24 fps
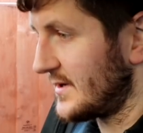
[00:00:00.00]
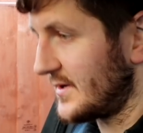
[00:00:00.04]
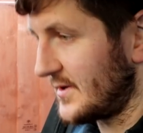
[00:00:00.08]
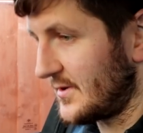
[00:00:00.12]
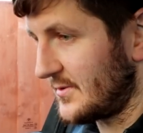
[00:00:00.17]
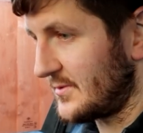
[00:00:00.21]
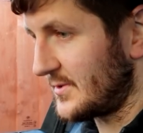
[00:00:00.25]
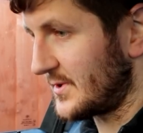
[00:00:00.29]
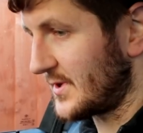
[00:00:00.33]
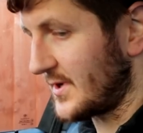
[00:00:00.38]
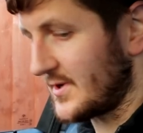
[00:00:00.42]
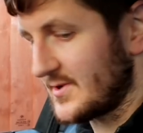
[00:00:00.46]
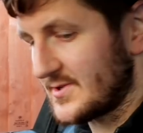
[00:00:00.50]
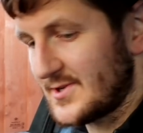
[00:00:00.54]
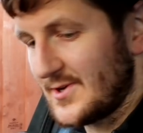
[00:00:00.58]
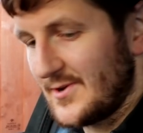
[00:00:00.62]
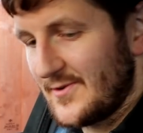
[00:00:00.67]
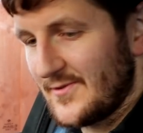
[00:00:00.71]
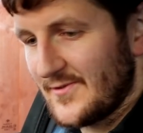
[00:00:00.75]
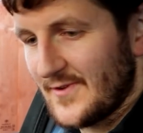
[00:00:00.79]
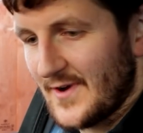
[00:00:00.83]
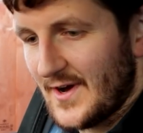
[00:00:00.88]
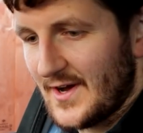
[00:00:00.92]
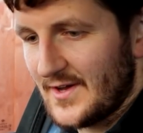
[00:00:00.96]
I don't want to go
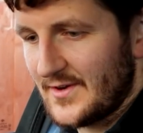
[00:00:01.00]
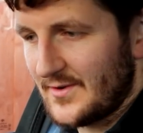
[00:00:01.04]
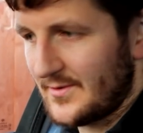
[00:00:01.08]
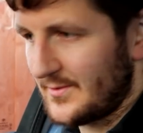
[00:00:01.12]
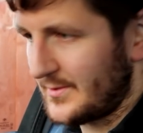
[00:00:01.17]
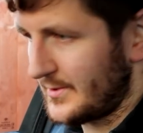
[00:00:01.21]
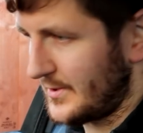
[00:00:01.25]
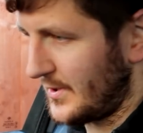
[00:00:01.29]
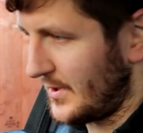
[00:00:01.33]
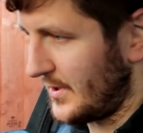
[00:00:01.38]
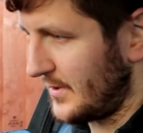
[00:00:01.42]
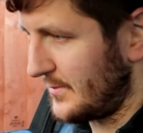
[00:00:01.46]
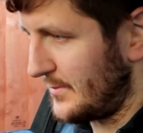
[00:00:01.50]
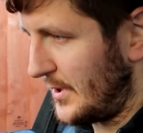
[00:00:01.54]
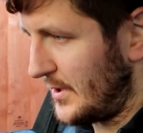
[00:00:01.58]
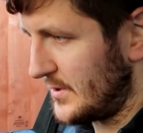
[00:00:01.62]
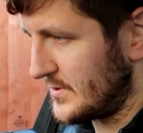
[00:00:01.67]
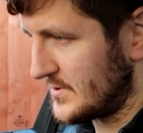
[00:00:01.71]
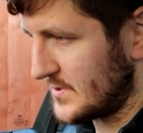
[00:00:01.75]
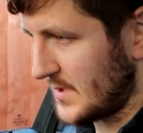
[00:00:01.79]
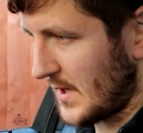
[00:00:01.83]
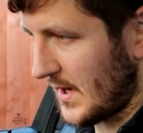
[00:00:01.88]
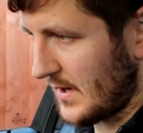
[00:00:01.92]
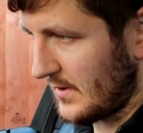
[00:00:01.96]
too far, I don't want to go on a
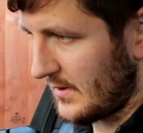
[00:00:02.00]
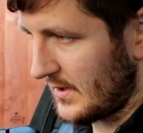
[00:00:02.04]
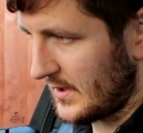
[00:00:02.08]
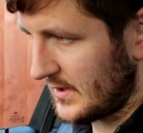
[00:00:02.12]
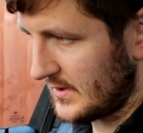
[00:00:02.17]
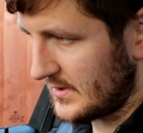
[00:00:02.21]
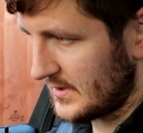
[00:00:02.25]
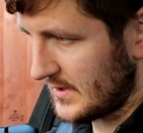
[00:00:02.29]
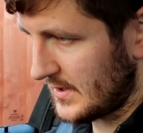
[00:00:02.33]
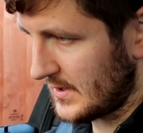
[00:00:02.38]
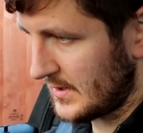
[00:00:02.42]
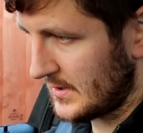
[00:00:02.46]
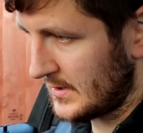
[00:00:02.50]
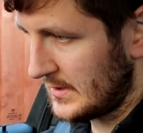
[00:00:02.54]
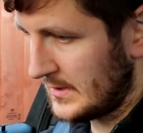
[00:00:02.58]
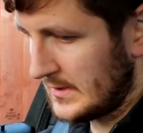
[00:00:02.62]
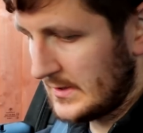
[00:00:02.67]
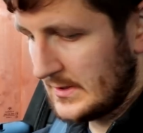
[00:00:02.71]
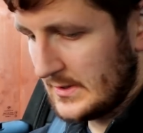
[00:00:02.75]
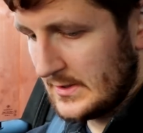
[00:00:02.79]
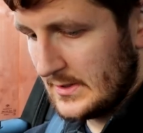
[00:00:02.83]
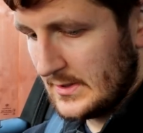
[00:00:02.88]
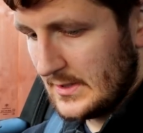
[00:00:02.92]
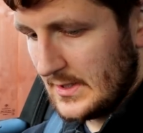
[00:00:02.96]
motorway or anything,
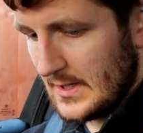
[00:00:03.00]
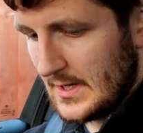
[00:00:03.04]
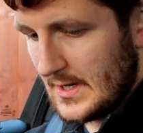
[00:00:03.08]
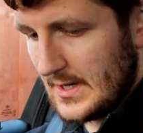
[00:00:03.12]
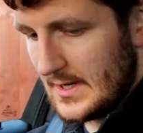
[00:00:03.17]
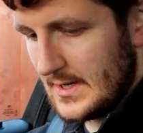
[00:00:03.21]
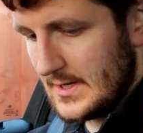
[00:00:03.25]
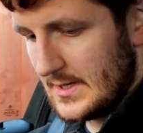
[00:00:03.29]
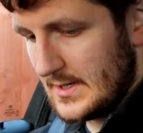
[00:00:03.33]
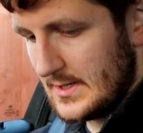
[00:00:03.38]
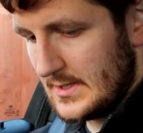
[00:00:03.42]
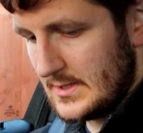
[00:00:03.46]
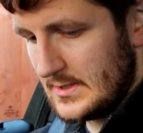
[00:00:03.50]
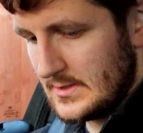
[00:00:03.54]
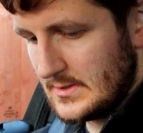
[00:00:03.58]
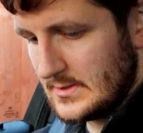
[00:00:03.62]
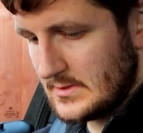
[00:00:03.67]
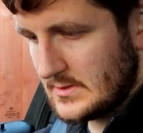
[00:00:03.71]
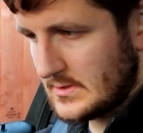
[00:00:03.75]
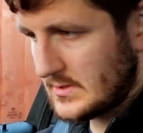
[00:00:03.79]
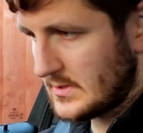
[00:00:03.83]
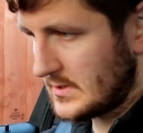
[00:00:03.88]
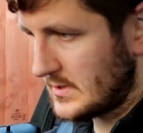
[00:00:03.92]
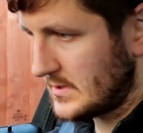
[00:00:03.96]

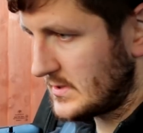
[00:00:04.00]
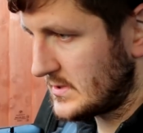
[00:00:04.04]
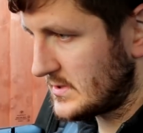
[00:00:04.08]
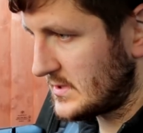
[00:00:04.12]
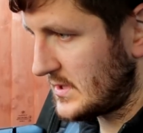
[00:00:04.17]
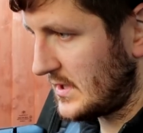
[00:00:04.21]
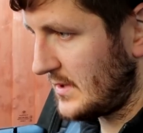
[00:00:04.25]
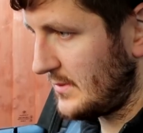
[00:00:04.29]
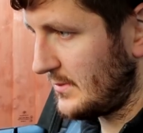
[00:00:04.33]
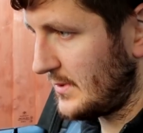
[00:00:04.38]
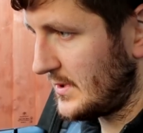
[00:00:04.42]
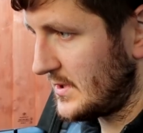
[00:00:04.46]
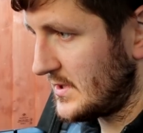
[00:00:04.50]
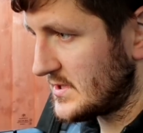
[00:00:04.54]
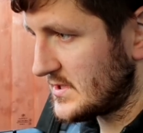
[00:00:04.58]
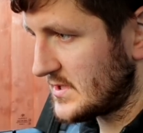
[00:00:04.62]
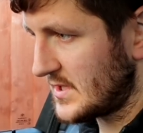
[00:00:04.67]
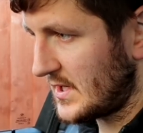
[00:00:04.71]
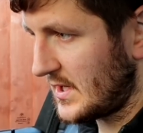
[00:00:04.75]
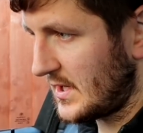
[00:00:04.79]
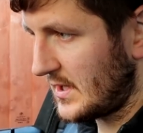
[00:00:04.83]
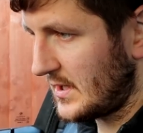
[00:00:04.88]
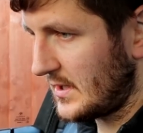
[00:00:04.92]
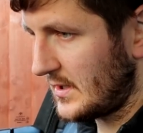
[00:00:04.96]
and see when
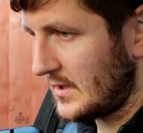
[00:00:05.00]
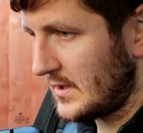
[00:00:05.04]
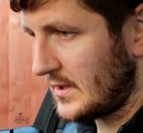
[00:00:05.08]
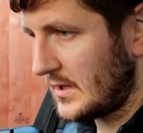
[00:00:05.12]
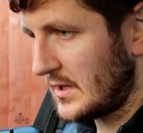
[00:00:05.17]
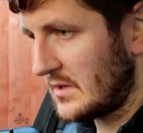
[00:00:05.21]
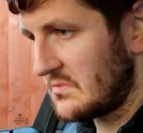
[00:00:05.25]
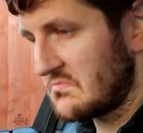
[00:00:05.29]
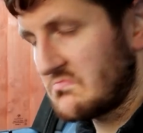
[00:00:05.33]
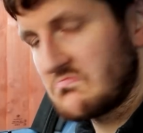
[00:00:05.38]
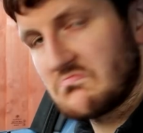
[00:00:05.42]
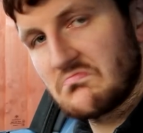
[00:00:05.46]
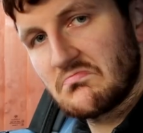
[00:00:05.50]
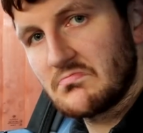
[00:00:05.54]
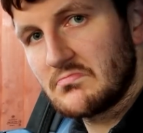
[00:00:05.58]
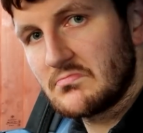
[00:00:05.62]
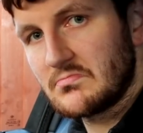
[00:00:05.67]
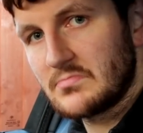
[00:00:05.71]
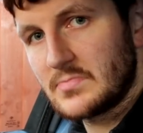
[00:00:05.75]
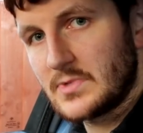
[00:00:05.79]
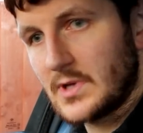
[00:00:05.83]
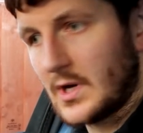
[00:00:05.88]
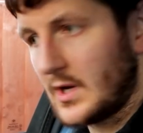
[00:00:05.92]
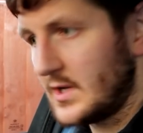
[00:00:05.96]
this thing
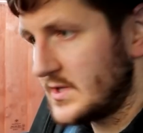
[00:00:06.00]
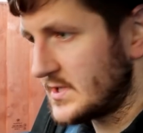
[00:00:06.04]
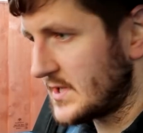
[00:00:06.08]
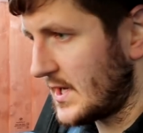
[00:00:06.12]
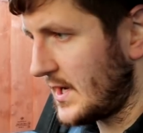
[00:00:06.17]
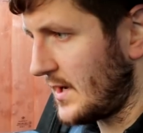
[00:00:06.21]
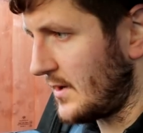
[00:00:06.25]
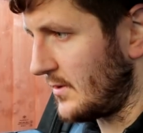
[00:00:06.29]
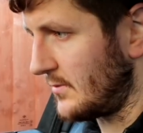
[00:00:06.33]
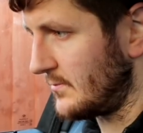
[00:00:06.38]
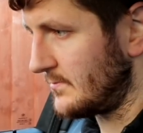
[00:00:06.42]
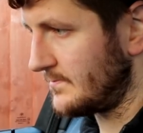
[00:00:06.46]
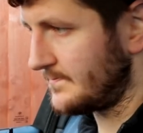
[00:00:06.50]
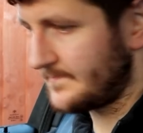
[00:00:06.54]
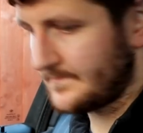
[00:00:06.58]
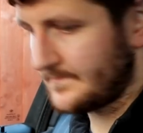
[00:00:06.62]
dies out.